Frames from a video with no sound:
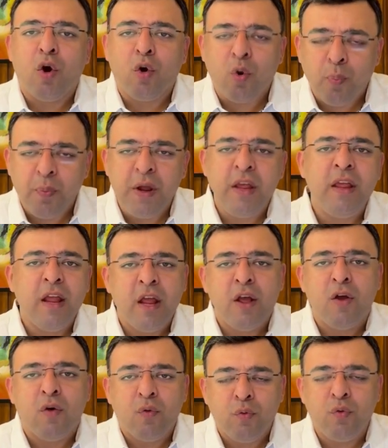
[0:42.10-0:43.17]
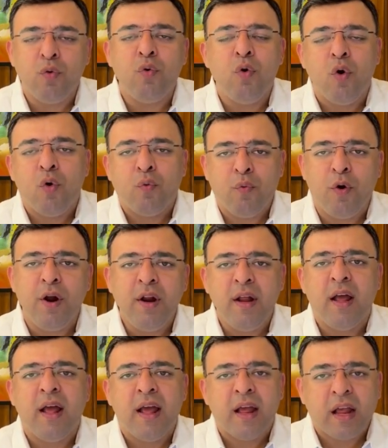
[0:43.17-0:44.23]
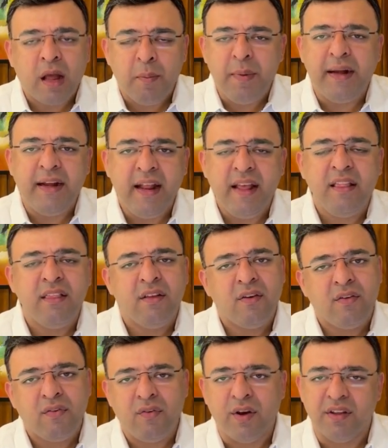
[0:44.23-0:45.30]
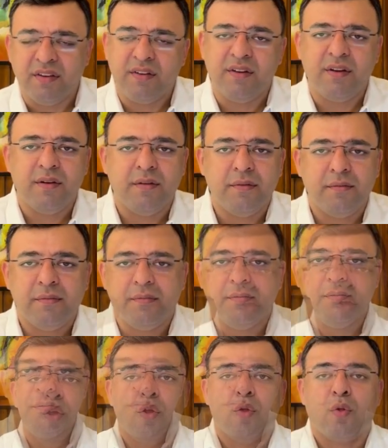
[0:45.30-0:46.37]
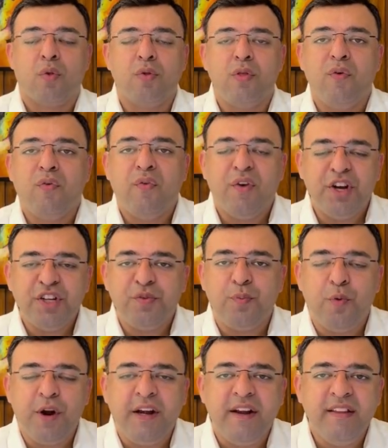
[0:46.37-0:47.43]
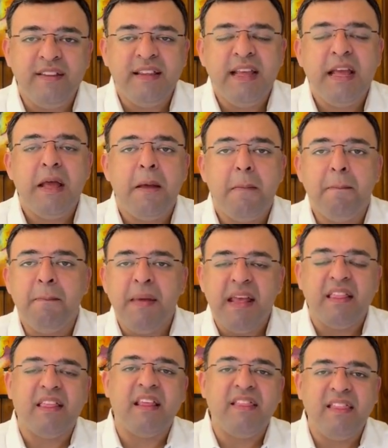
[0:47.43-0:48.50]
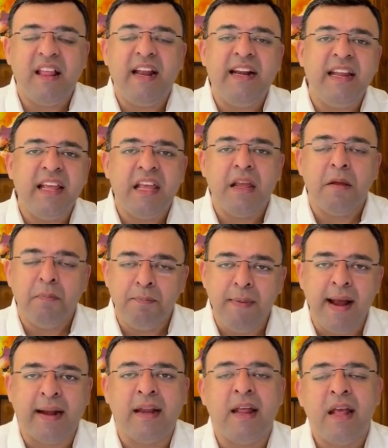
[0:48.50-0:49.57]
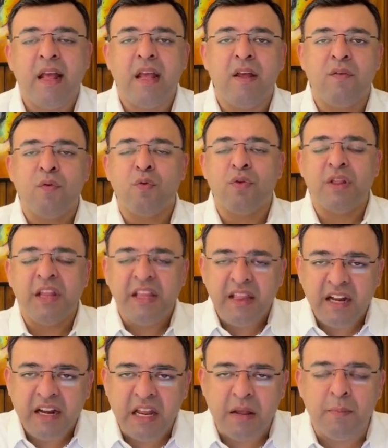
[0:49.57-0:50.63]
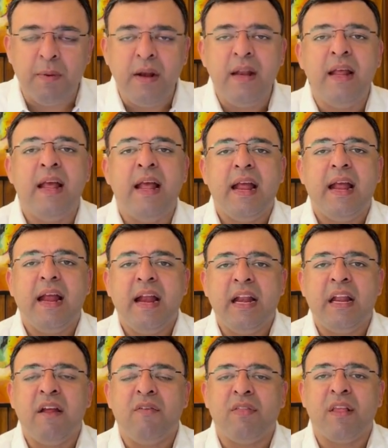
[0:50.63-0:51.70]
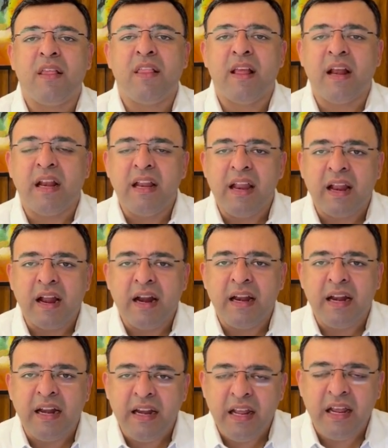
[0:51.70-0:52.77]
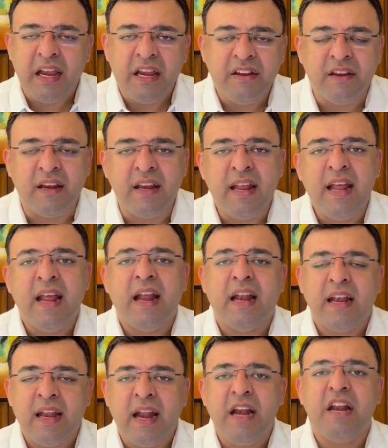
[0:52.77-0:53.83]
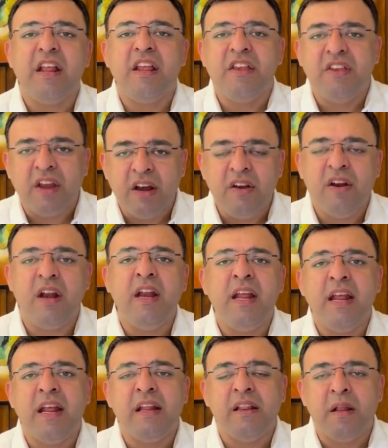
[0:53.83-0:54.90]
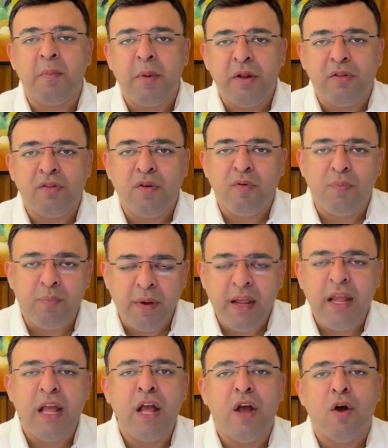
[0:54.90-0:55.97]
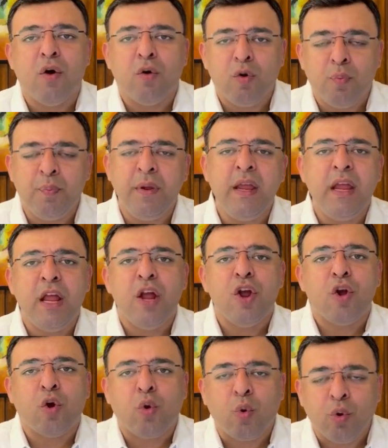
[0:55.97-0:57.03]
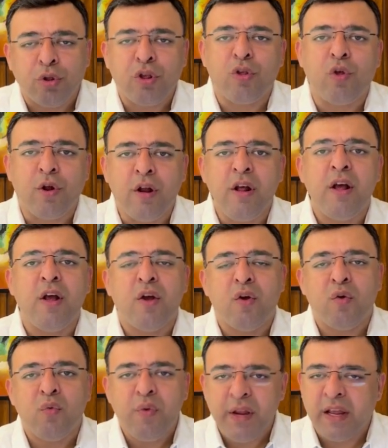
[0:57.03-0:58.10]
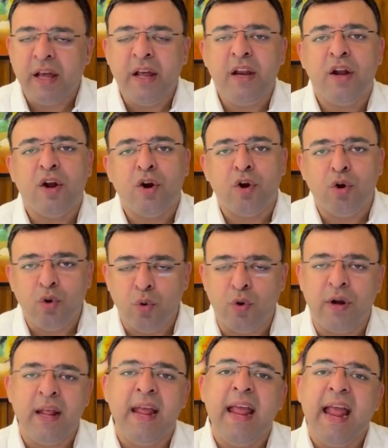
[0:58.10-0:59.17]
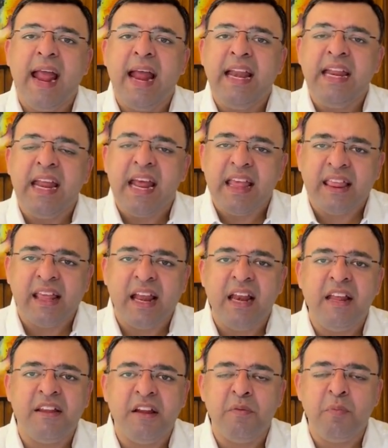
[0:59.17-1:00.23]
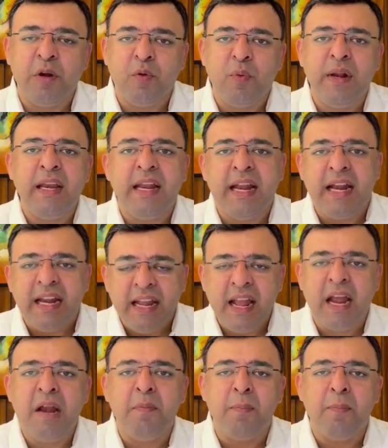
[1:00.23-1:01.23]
rupee view for coming days first. So the first point is May seasonality impact. If you see the table, it gives us a clear-cut indication that generally in the month of May, rupee closes on a weaker note. Any escalation between India and